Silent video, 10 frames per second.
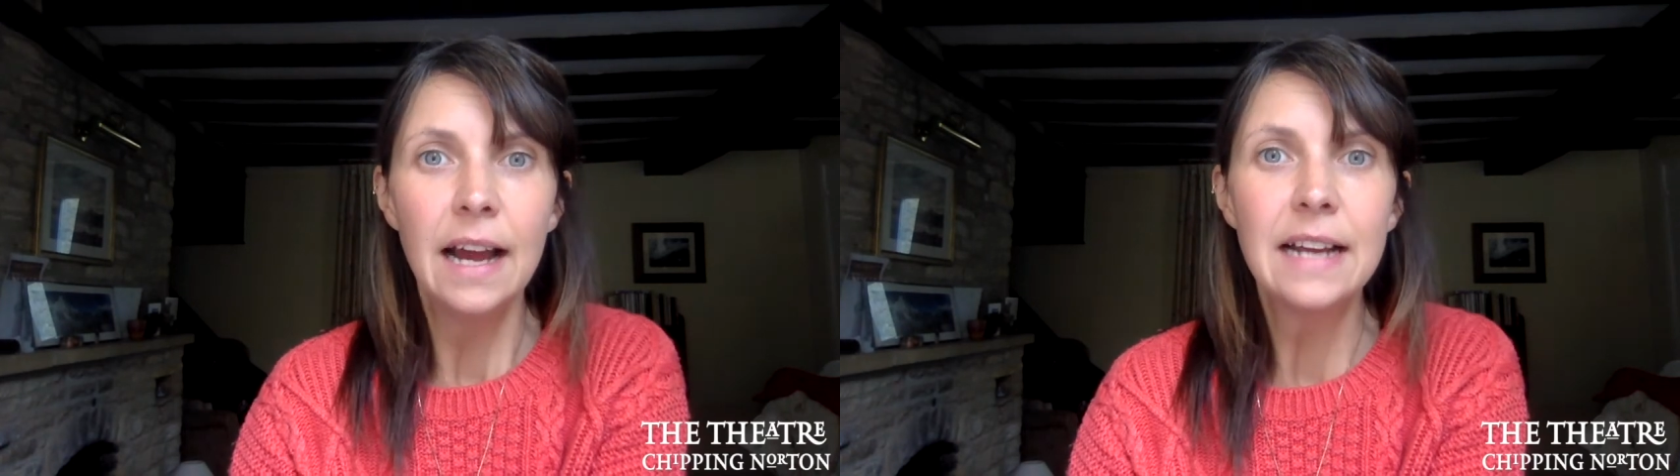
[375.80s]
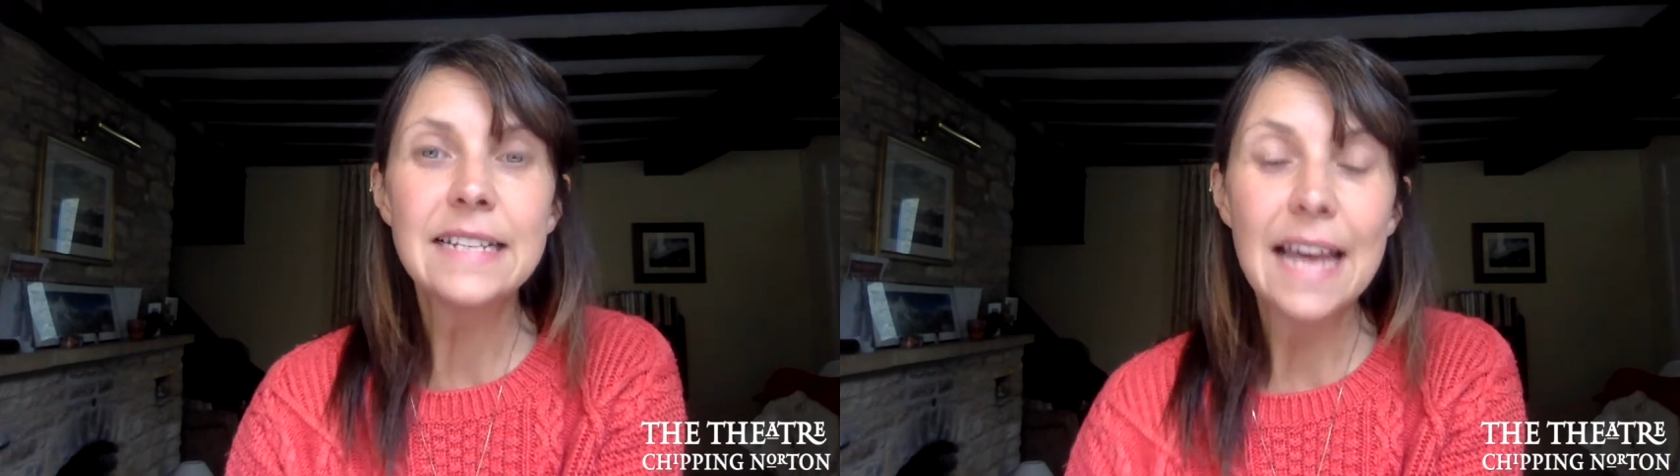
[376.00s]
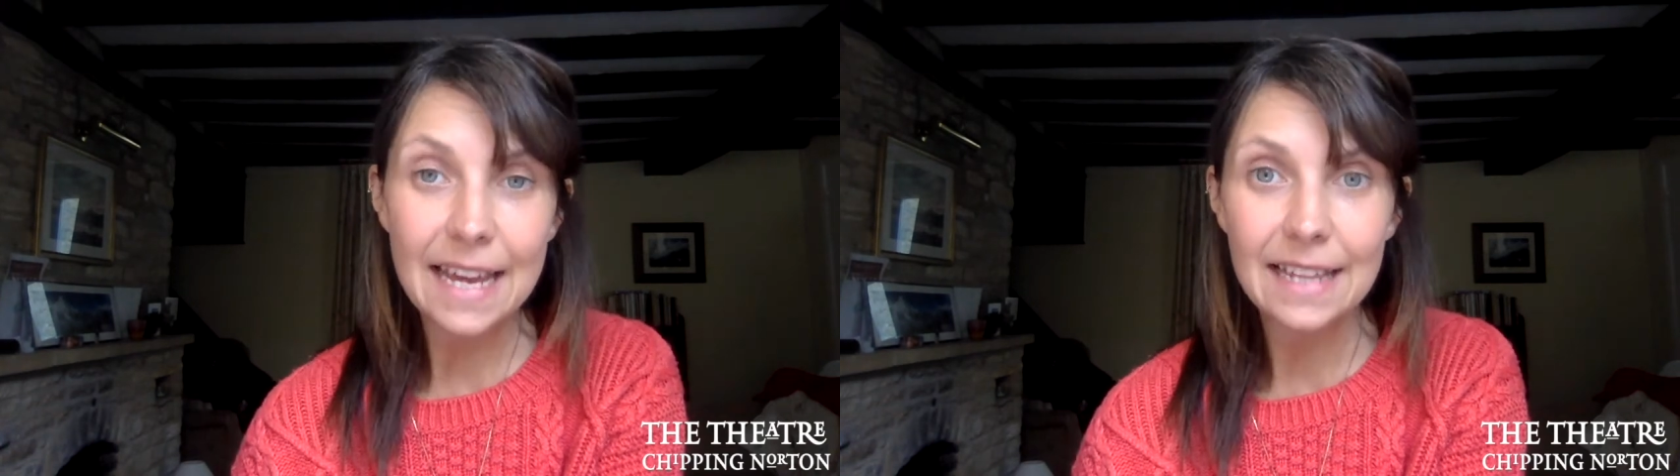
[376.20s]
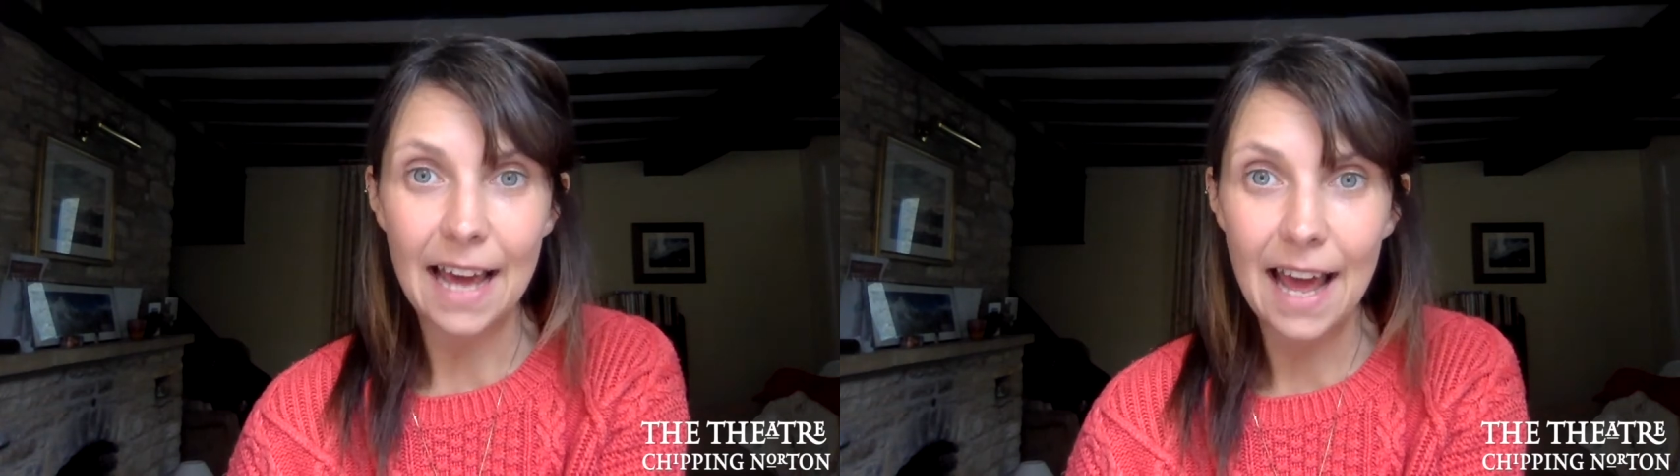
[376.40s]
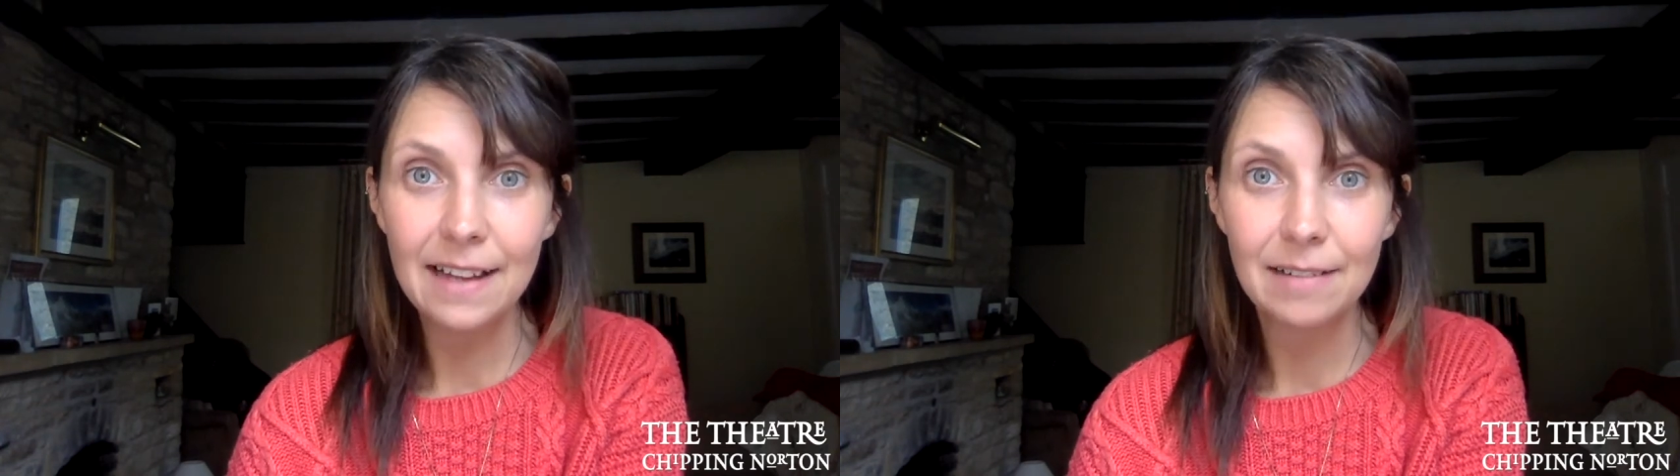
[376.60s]
Saying
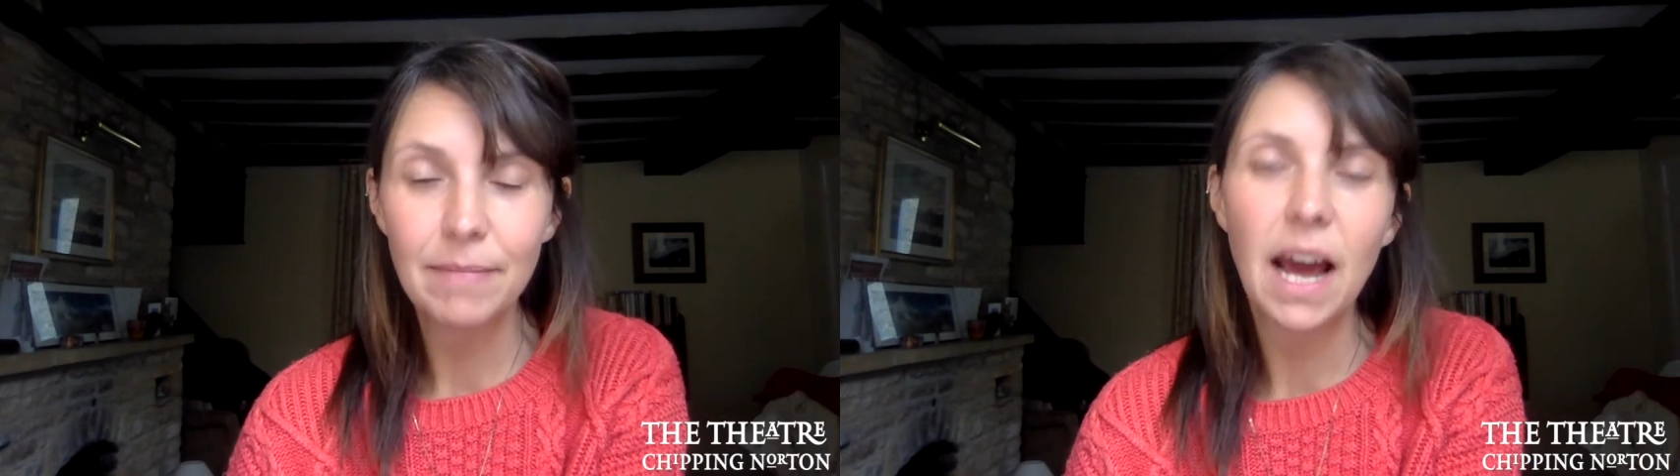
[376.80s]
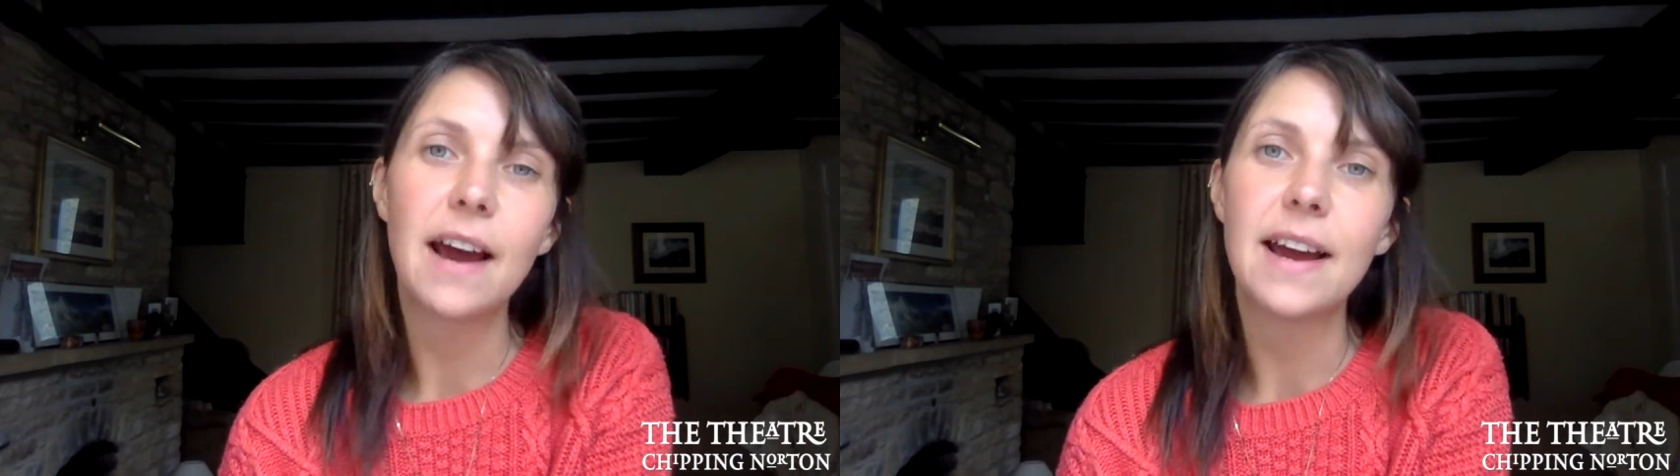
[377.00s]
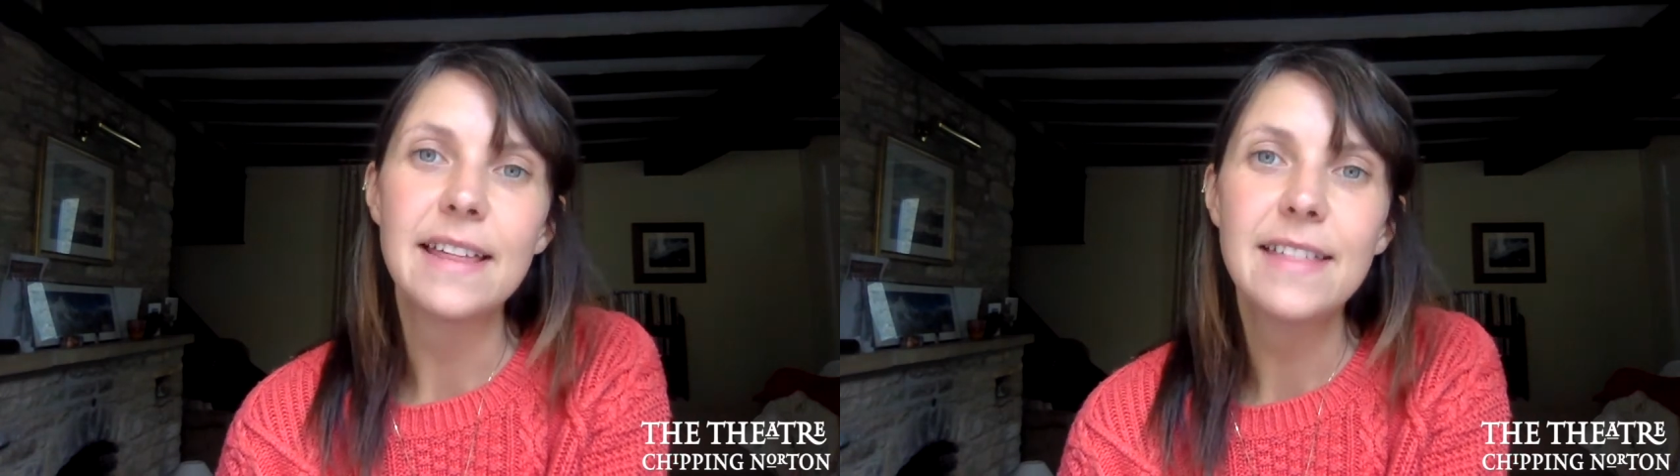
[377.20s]
that, I